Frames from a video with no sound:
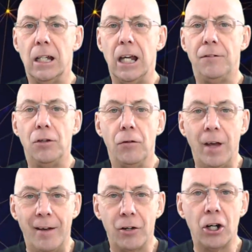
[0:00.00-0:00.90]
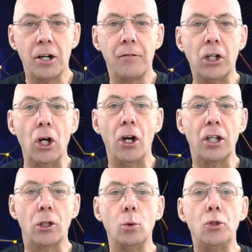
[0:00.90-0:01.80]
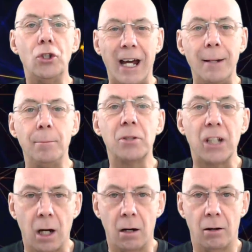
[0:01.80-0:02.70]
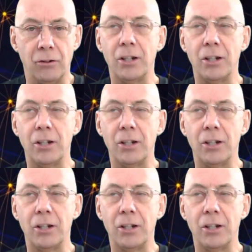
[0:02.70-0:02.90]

If you've ever heard of a guy called James Caan,